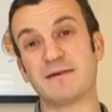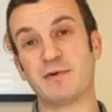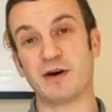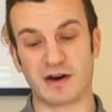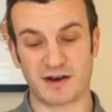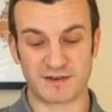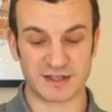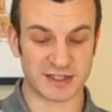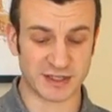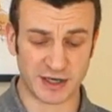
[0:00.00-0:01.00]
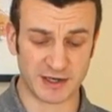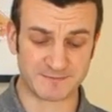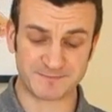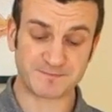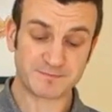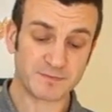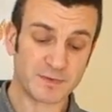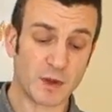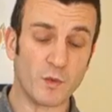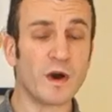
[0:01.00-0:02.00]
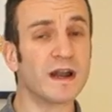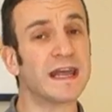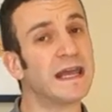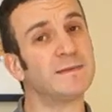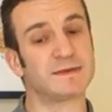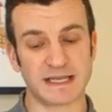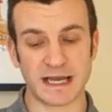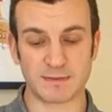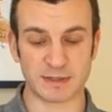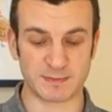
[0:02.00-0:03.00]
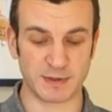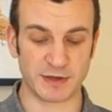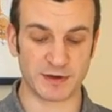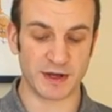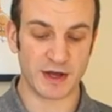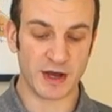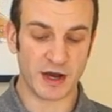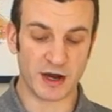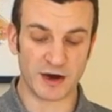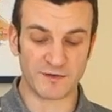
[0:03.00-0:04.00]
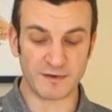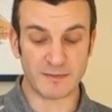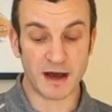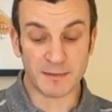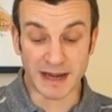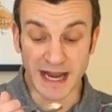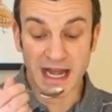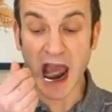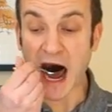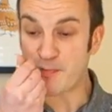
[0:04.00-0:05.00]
a pot I've just got 1 heaped tablespoon of marmalade